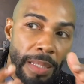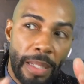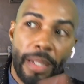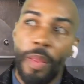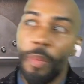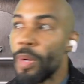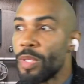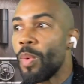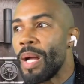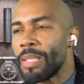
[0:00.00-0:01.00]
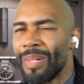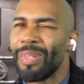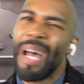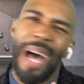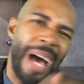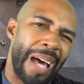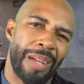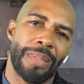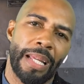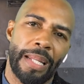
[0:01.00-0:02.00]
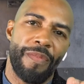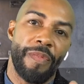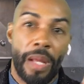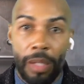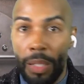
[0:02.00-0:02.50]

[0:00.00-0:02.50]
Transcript: And another person watching going, I don't think they fit.